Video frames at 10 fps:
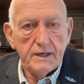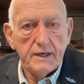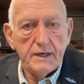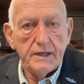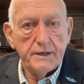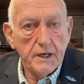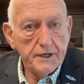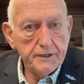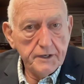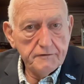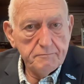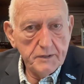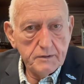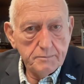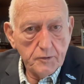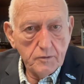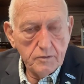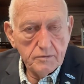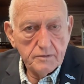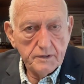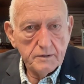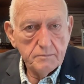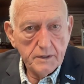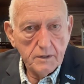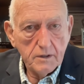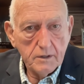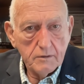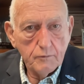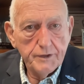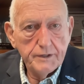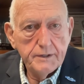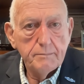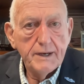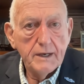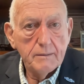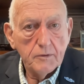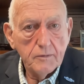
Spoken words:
And not enough people in America read the Bible.